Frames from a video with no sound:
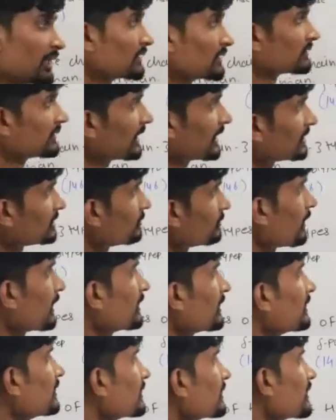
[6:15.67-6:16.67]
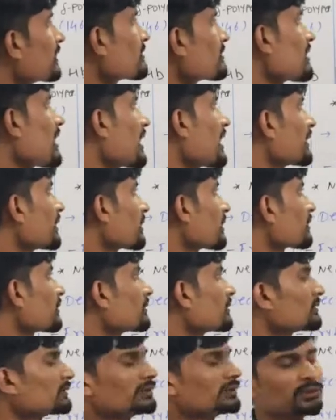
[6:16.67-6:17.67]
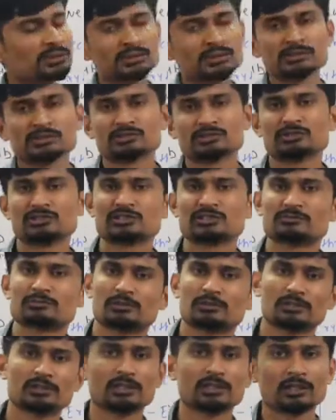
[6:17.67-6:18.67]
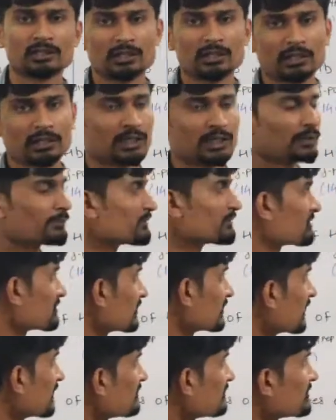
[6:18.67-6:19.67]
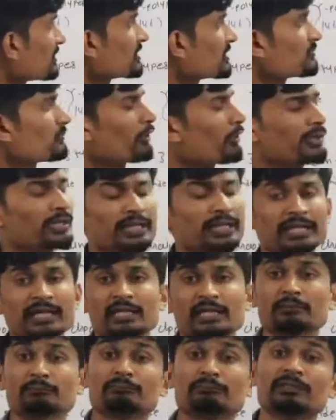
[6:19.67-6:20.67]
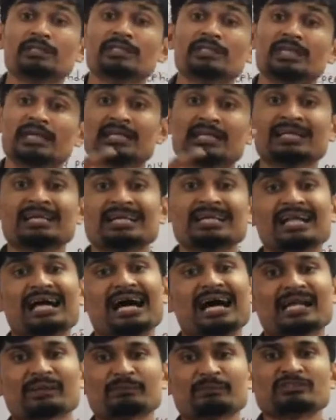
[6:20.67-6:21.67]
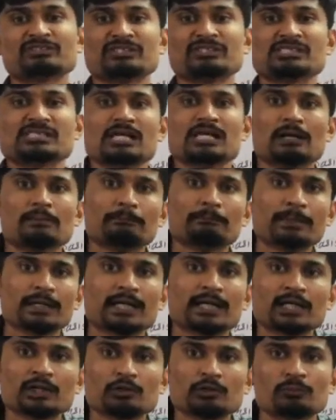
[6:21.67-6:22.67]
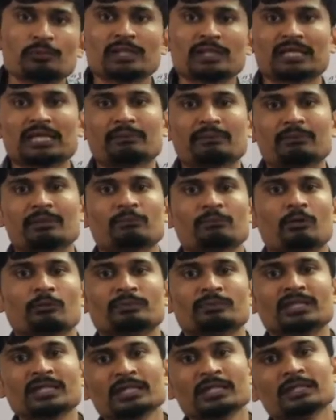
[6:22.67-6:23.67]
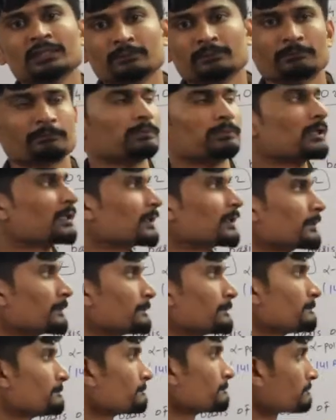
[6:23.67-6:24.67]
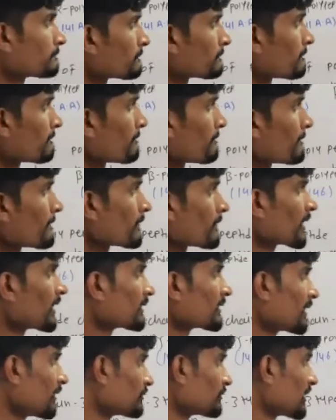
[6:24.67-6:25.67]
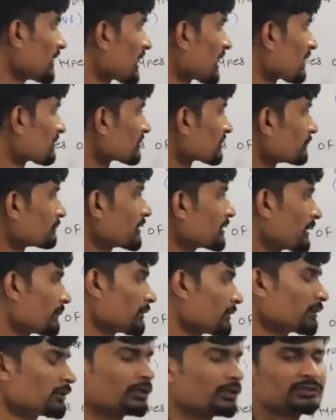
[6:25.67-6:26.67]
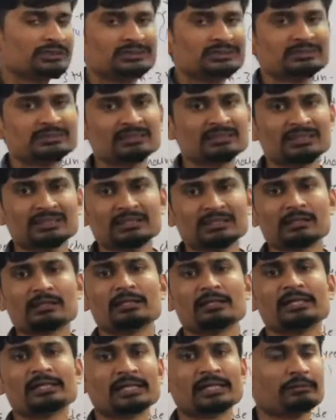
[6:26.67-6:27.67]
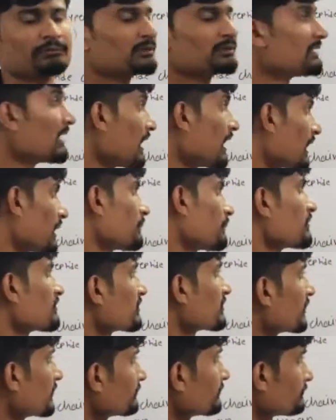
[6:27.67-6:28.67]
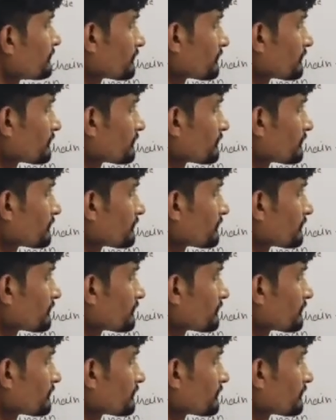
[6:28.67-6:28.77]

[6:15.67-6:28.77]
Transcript: and that's why there is a higher the RBC, that is 6.8 million RBCs per cubic mm of the blood. Now there are some terminologies related with the RBC.